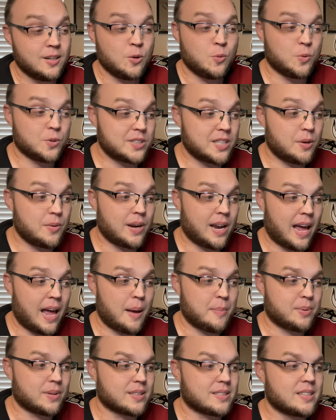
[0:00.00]
We'll see what
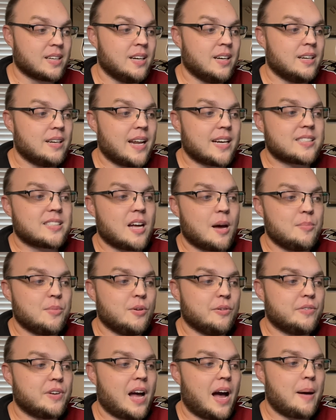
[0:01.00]
happens. Next up,
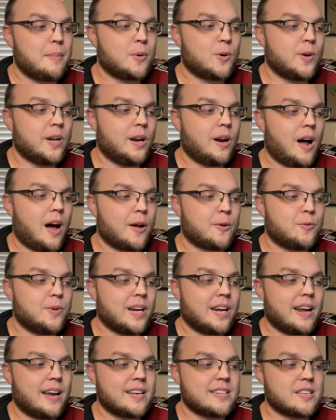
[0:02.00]
you've got Marina
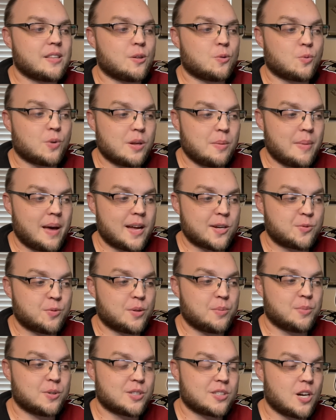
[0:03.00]
Rodriguez in the rematch with
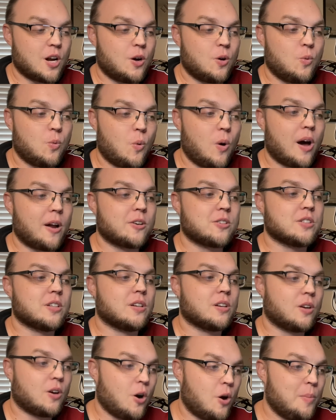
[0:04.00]
Michelle
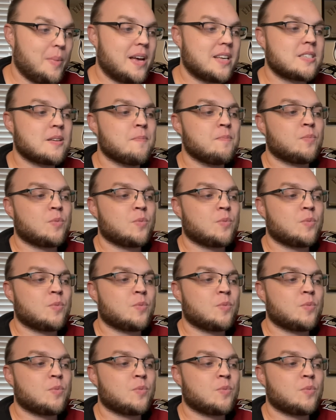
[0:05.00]
Waterson-Gomez.